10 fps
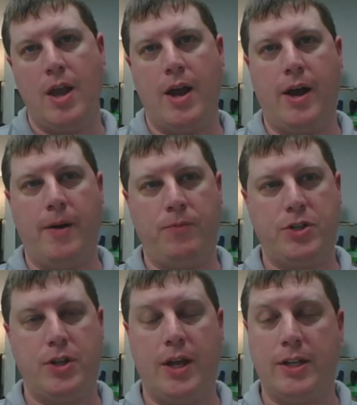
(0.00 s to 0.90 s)

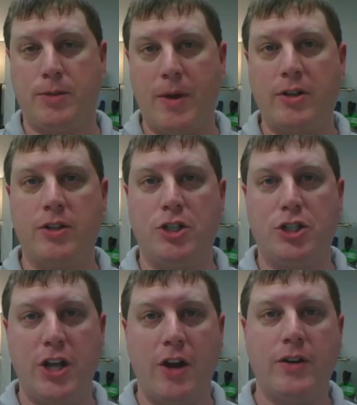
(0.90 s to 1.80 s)
especially
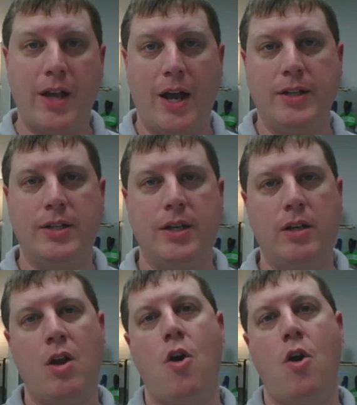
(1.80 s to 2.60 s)
shared content,